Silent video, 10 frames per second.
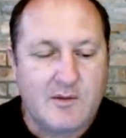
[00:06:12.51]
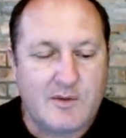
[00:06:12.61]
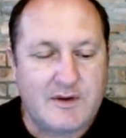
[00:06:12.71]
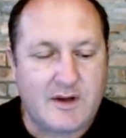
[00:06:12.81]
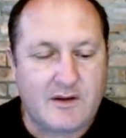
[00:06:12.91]

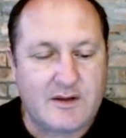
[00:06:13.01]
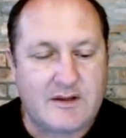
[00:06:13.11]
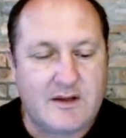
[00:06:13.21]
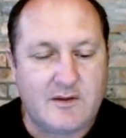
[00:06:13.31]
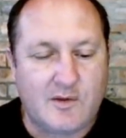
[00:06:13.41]
We know
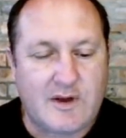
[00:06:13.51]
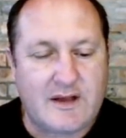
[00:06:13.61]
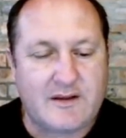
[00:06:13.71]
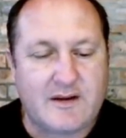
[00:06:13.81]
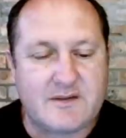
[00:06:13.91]
that indoor
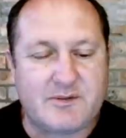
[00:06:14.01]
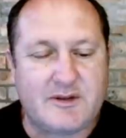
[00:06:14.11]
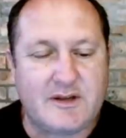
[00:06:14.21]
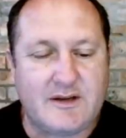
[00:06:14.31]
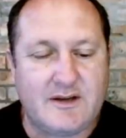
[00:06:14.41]
gatherings,
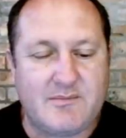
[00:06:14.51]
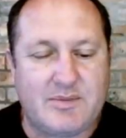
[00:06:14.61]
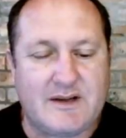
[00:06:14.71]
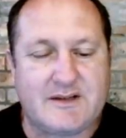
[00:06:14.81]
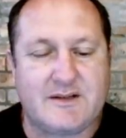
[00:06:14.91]
particularly in
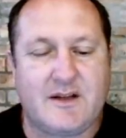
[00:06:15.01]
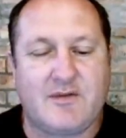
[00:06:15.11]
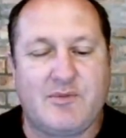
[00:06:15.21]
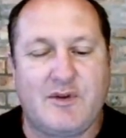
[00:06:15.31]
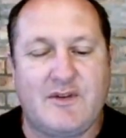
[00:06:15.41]
places that
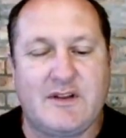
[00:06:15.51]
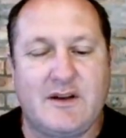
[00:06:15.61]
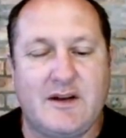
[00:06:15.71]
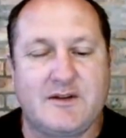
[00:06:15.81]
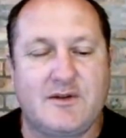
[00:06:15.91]
have poor
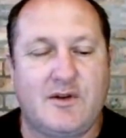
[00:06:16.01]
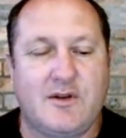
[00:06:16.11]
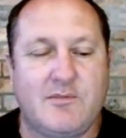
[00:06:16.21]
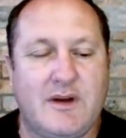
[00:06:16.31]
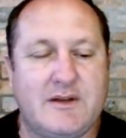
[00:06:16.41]
ventilation, are
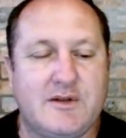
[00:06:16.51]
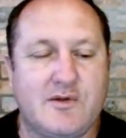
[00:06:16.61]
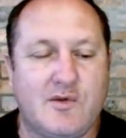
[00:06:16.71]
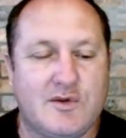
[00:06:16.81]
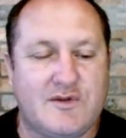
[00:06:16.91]
the major
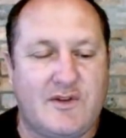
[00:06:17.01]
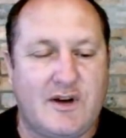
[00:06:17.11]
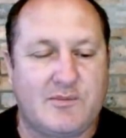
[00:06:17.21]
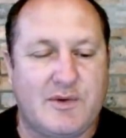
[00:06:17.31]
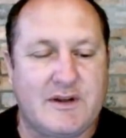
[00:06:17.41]
cause of
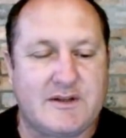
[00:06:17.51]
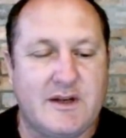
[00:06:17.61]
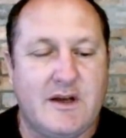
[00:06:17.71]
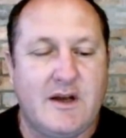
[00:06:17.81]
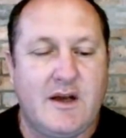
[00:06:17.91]
outbreaks
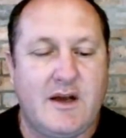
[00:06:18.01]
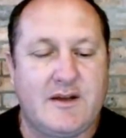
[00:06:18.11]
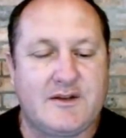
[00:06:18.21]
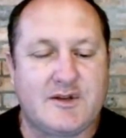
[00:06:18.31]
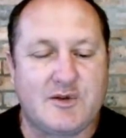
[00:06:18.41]

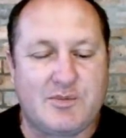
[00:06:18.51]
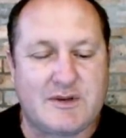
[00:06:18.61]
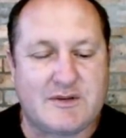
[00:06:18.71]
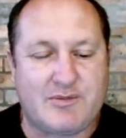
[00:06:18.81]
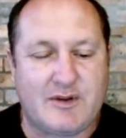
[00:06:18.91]
and super
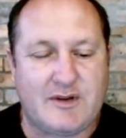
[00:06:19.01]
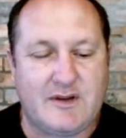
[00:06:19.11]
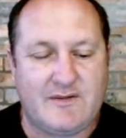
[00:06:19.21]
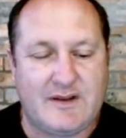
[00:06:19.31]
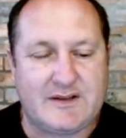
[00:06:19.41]
spreader
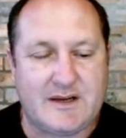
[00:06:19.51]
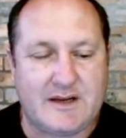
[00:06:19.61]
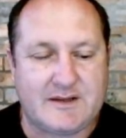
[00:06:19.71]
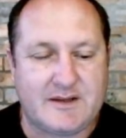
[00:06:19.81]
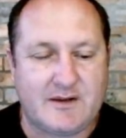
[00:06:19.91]
events,
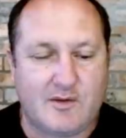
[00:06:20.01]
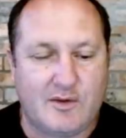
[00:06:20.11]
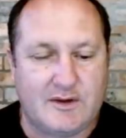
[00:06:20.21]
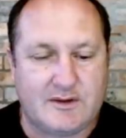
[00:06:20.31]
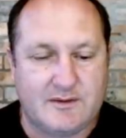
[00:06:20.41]
as they
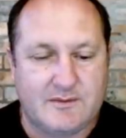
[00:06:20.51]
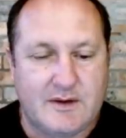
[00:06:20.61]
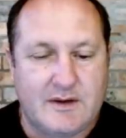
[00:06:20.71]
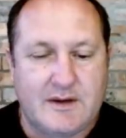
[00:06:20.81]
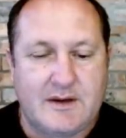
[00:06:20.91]
call it.
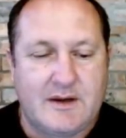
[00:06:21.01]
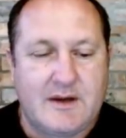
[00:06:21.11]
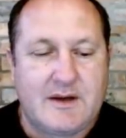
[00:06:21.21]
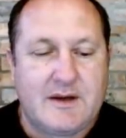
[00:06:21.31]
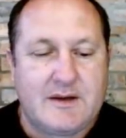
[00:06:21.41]

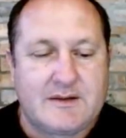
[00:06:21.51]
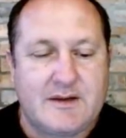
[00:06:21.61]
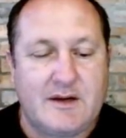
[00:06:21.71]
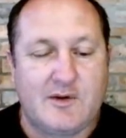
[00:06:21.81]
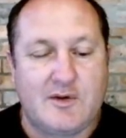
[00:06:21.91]

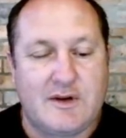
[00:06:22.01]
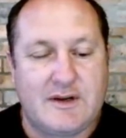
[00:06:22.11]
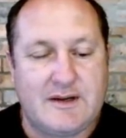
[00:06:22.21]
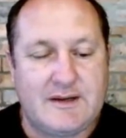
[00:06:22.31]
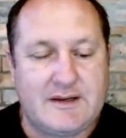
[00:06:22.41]
So
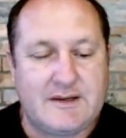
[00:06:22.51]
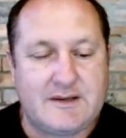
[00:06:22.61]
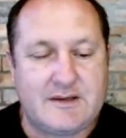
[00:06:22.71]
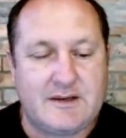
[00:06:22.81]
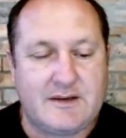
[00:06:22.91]
it
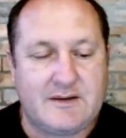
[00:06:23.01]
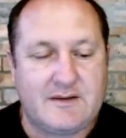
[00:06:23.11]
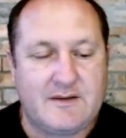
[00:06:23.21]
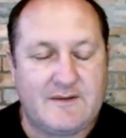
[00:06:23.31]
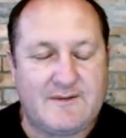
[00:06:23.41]
is uh,
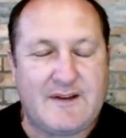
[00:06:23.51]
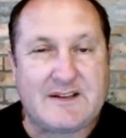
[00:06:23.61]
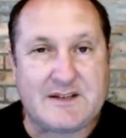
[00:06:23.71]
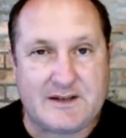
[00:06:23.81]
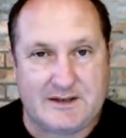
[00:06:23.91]

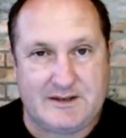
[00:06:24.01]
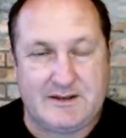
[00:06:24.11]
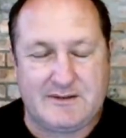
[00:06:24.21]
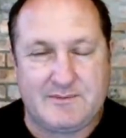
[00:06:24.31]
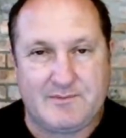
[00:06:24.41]

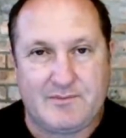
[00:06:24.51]
fascinating